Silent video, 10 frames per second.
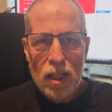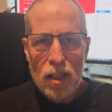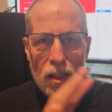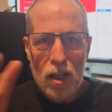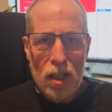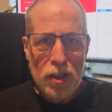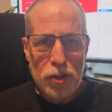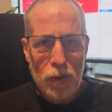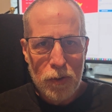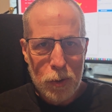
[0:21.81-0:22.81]

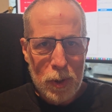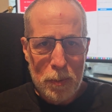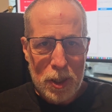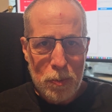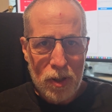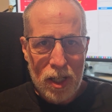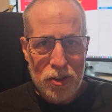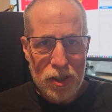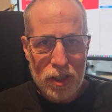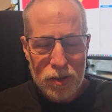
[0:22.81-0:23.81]
large, overwhelming
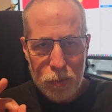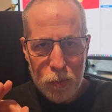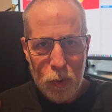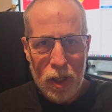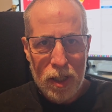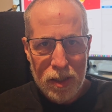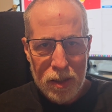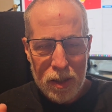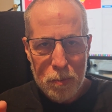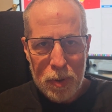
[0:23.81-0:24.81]
projects
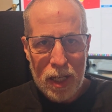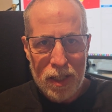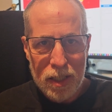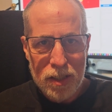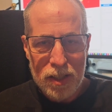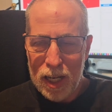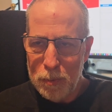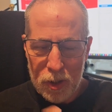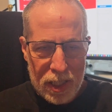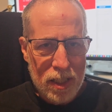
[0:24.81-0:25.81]
one bite at a
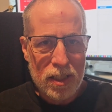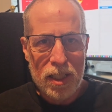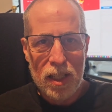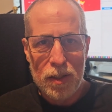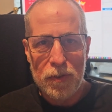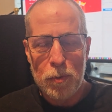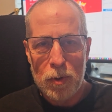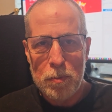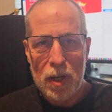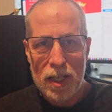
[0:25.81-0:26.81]
time, or eating the elephant
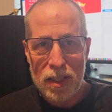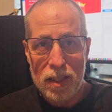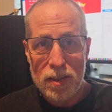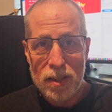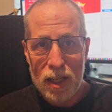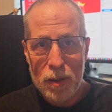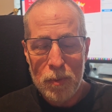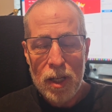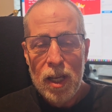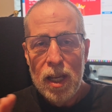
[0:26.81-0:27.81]
one bite at a time.